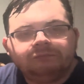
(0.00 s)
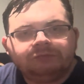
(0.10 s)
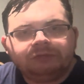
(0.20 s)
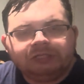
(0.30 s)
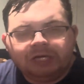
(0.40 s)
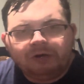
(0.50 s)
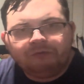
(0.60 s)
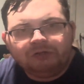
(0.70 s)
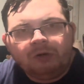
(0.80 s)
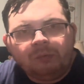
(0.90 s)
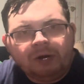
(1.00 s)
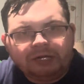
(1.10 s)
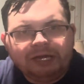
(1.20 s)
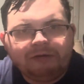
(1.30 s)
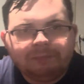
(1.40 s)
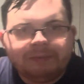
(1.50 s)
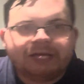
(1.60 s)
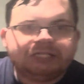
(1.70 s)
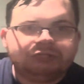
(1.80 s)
If you don't want to carry a mix,